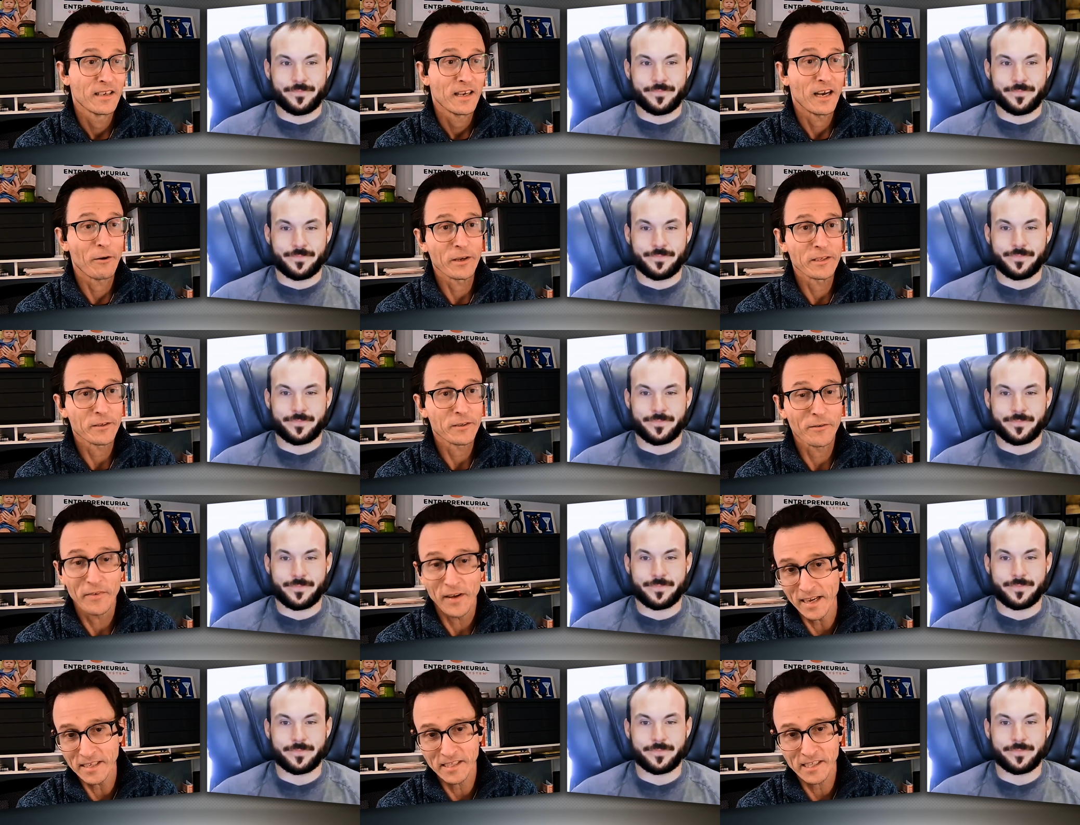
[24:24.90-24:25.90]
Speaker 1: I went to a
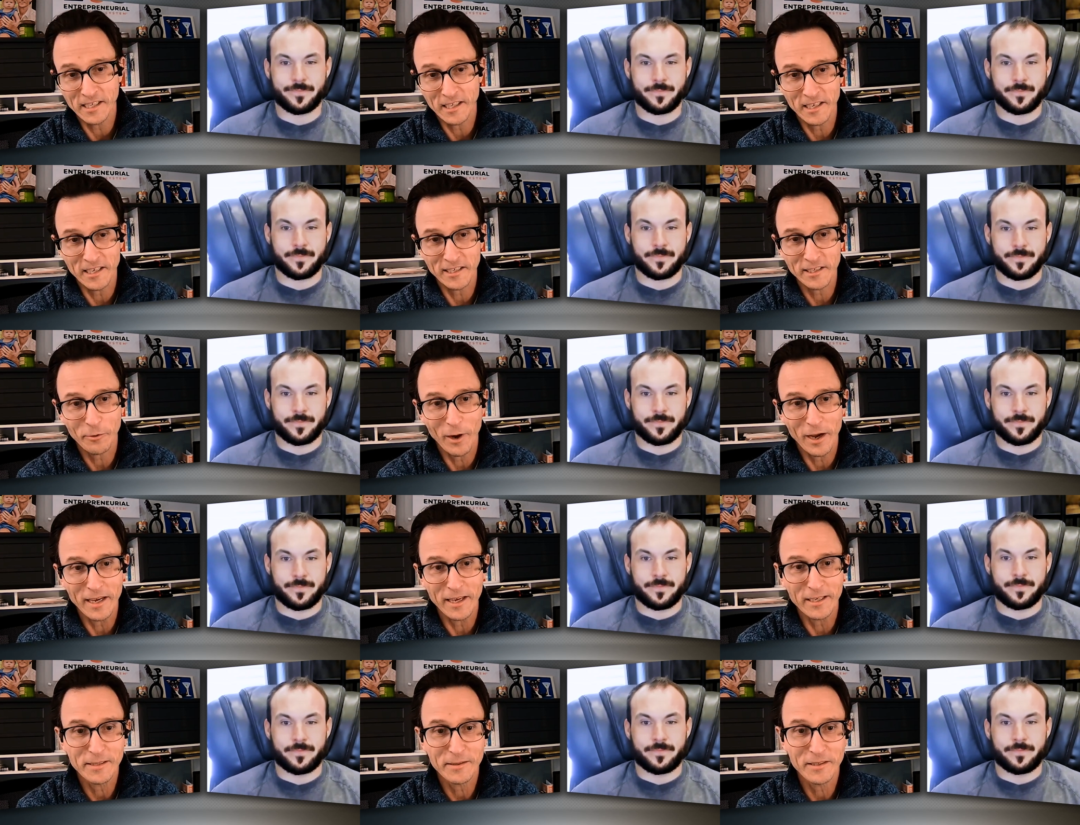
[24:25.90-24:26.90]
fasting clinic
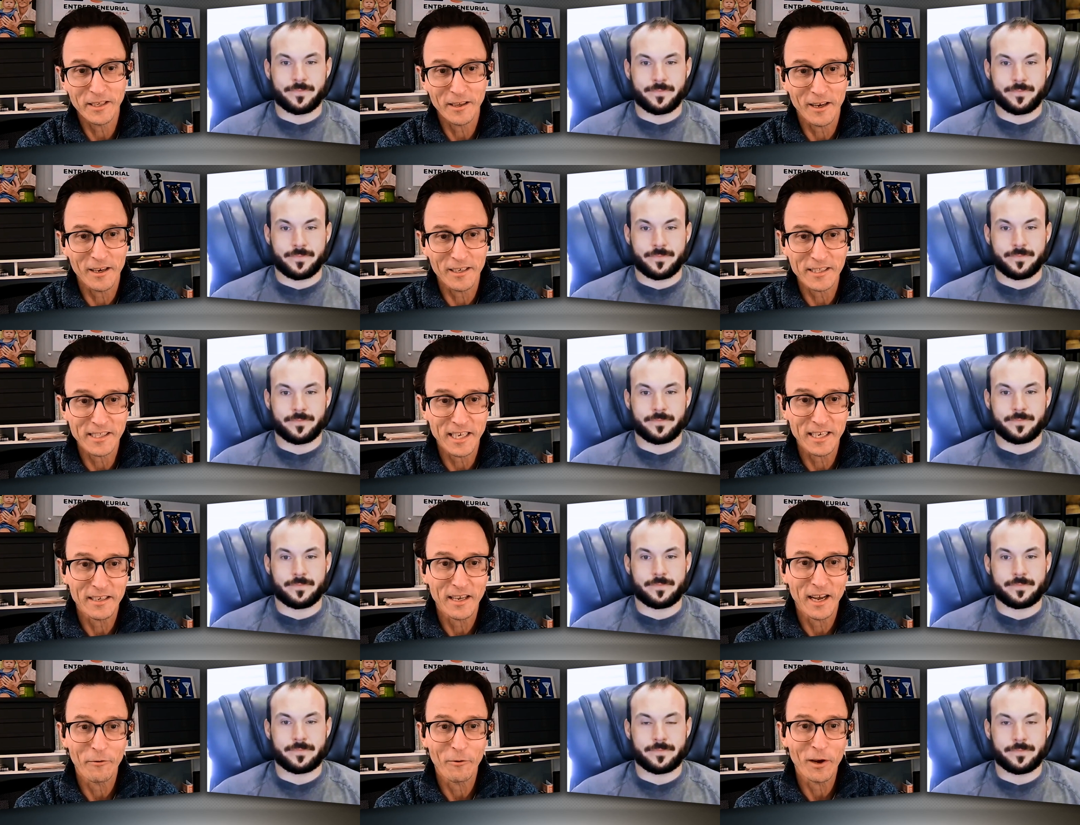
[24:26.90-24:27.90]
twice. The longest I,
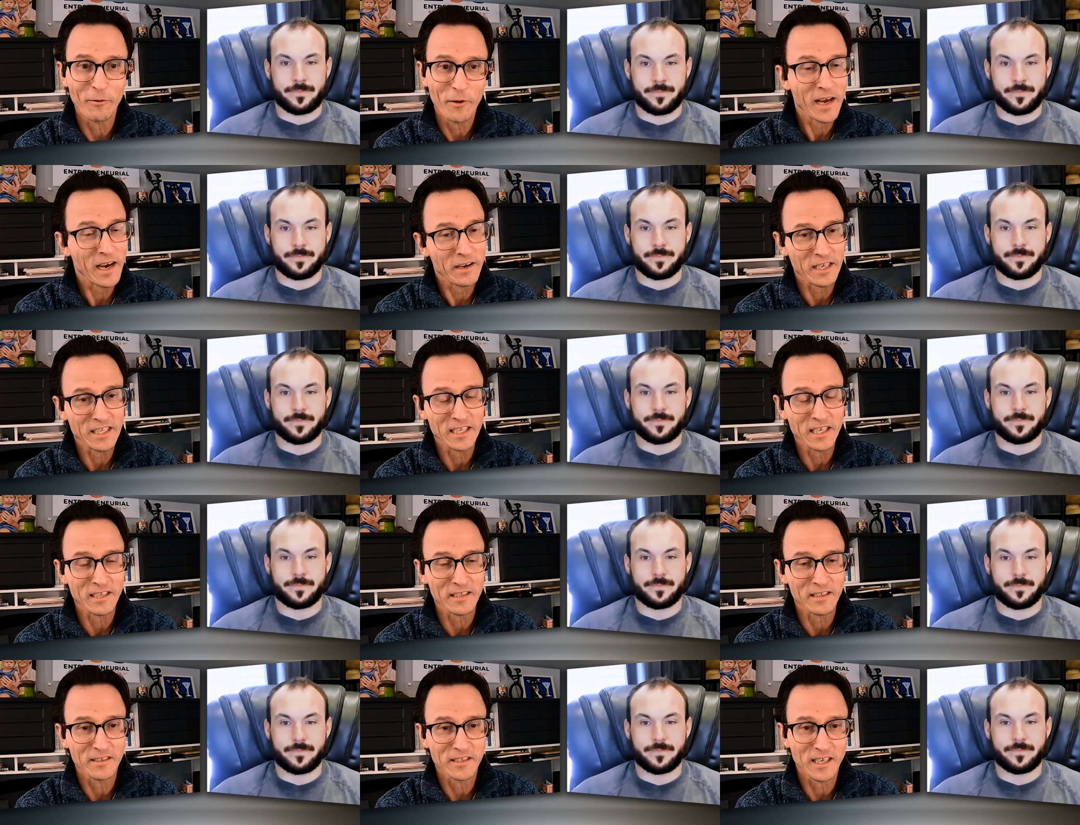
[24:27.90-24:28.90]
I went without
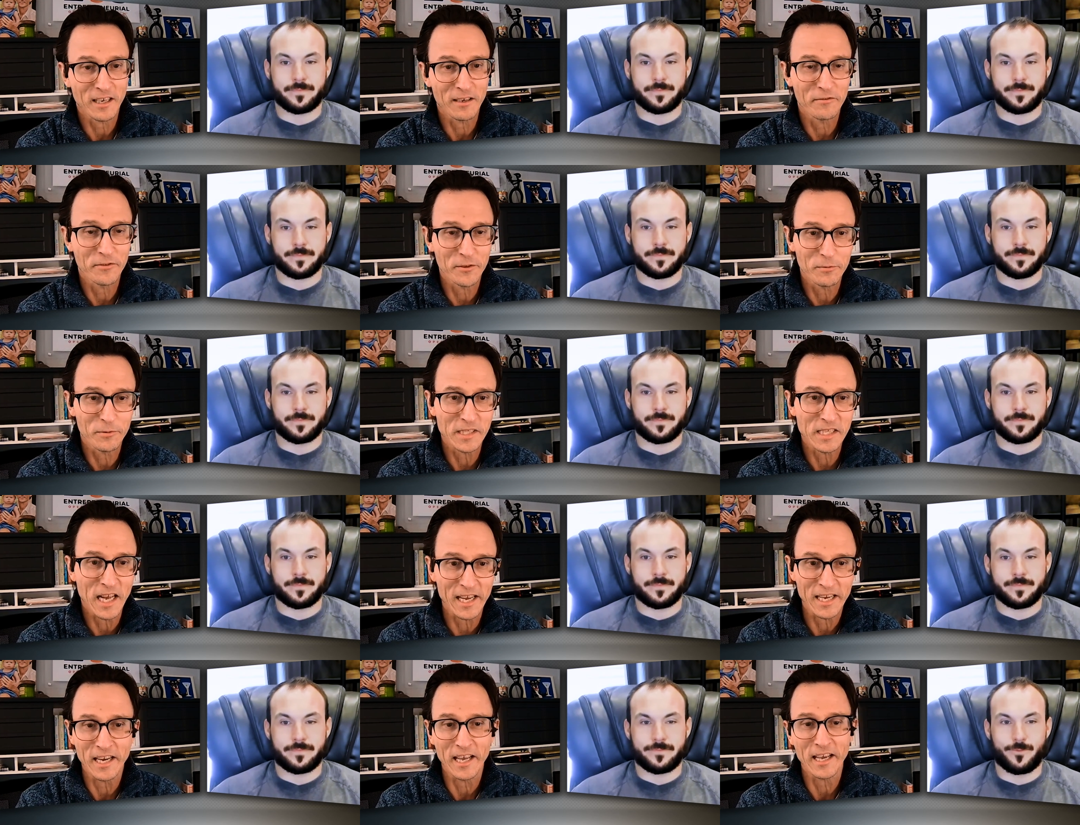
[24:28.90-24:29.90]
eating solid food was
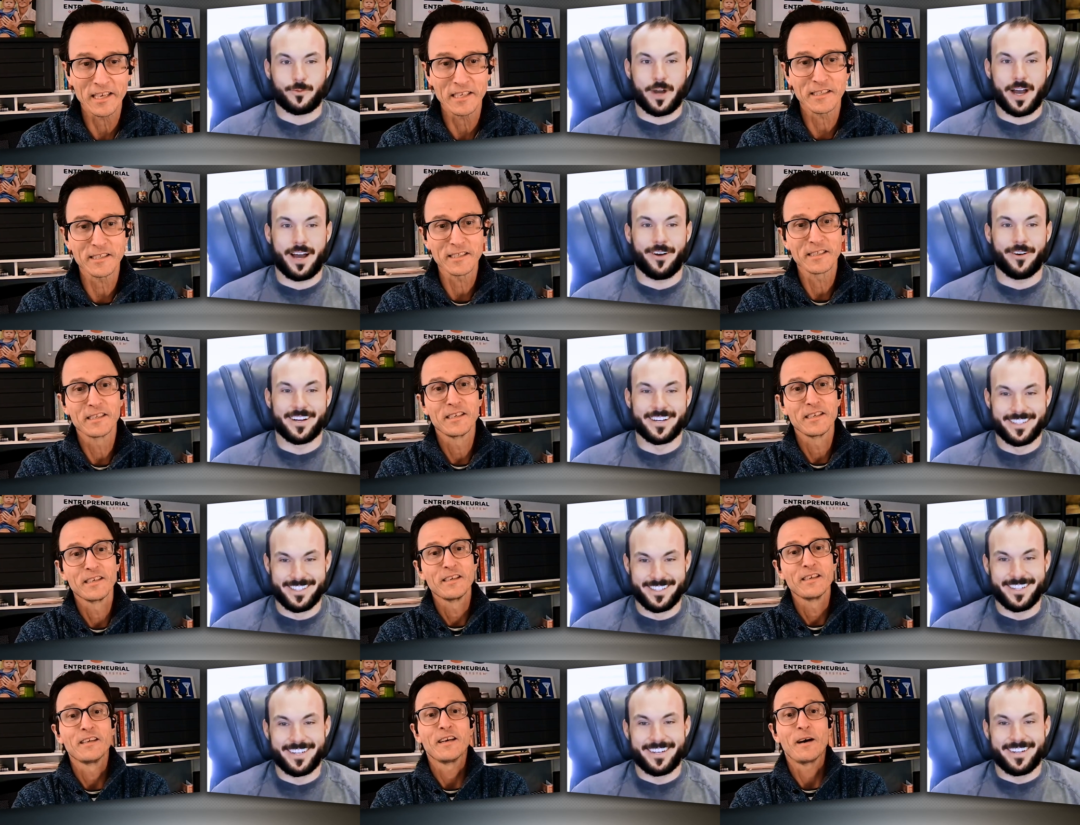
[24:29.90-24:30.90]
nine days. Wow.
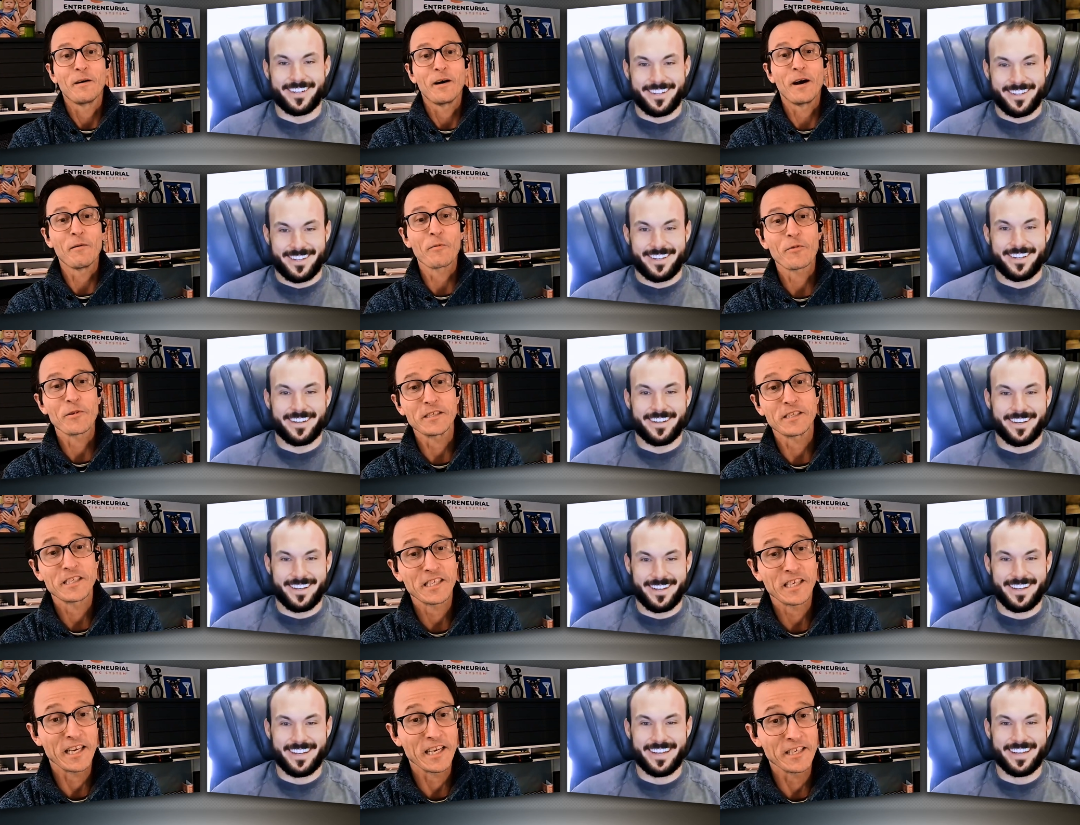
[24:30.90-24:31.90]
I'm a pretty
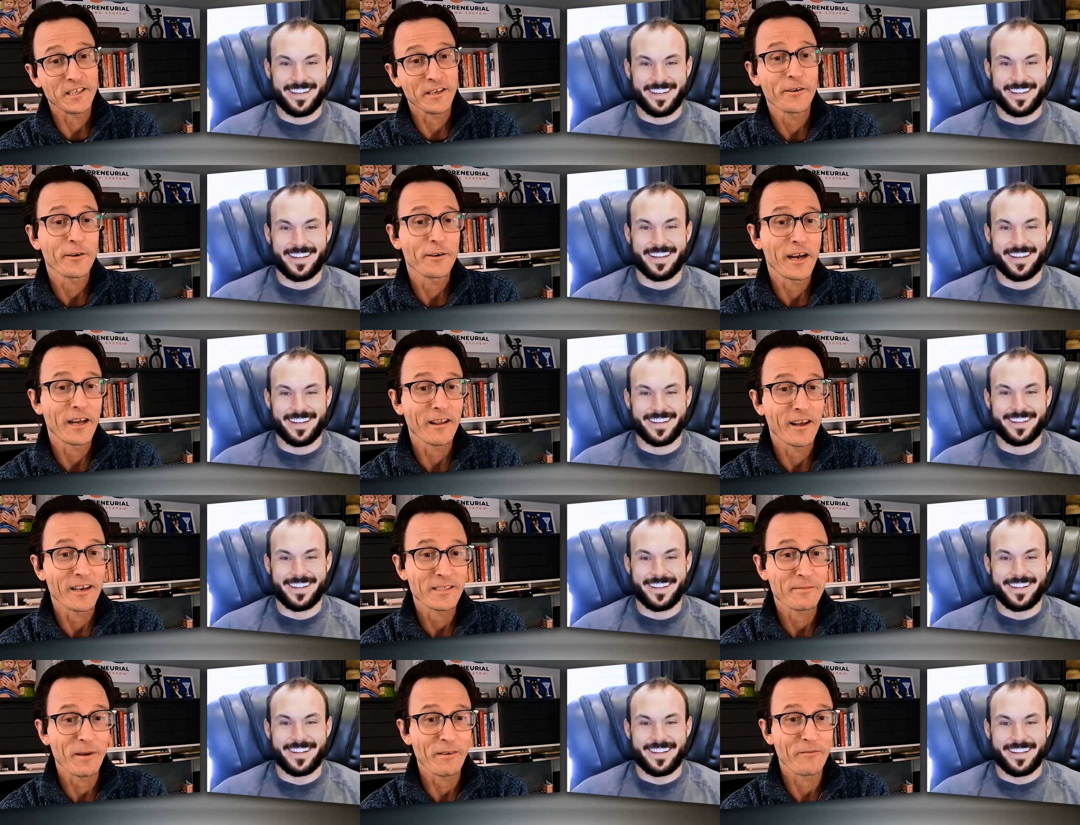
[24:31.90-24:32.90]
skinny dude. I
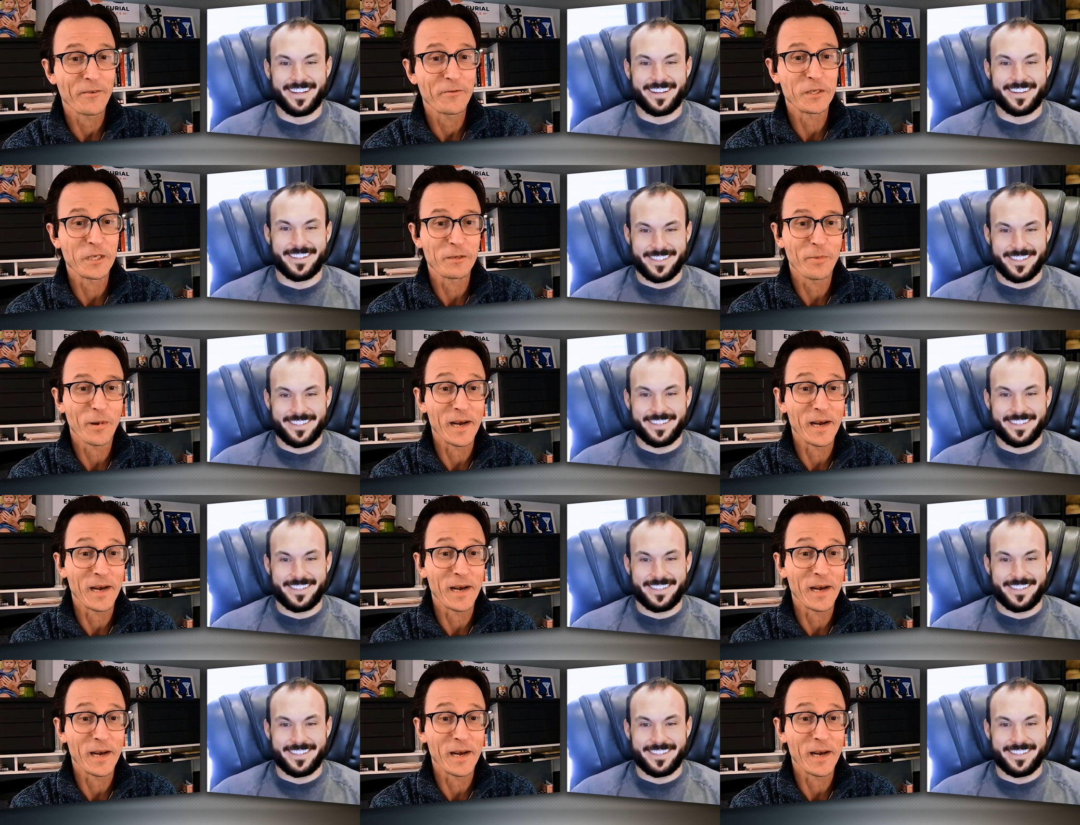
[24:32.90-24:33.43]
lost about 15